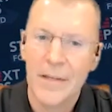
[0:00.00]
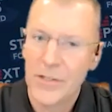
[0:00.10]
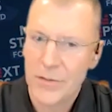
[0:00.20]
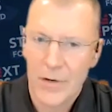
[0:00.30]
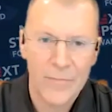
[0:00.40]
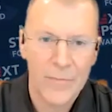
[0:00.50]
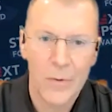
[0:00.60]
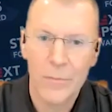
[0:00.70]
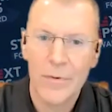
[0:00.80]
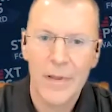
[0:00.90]
she has her
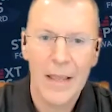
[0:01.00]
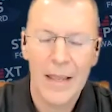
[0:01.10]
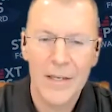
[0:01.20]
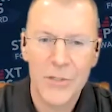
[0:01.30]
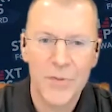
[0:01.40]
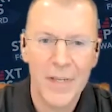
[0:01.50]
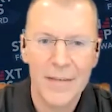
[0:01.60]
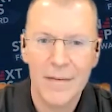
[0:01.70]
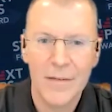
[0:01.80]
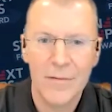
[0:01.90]
iPhone, and she was
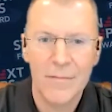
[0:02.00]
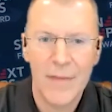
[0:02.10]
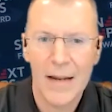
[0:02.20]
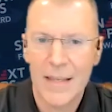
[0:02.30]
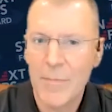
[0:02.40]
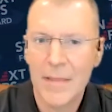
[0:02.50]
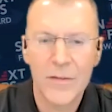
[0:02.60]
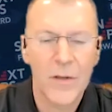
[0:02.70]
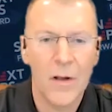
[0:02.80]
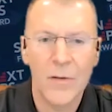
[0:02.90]
saying, Dad, I keep getting
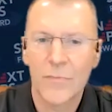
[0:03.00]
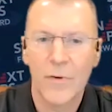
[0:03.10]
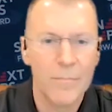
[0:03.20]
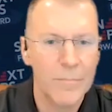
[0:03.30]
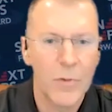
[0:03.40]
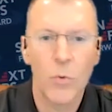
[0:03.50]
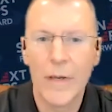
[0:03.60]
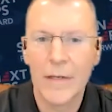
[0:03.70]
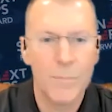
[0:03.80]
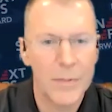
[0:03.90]
these calls from
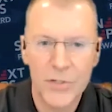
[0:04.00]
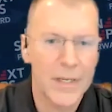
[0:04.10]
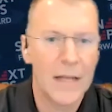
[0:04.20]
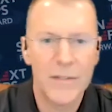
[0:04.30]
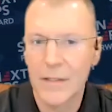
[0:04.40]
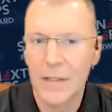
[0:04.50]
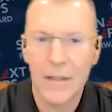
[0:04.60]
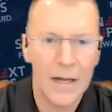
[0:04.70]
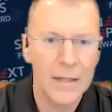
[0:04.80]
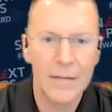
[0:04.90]
Korea, but she's like, I just hit
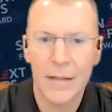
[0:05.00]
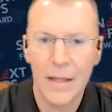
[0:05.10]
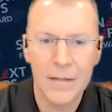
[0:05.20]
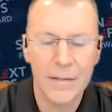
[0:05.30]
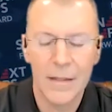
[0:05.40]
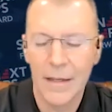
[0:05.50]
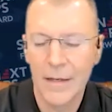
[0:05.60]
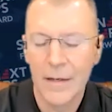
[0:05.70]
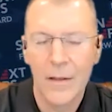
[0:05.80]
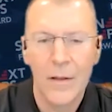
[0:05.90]
decline, hit decline, hit decline.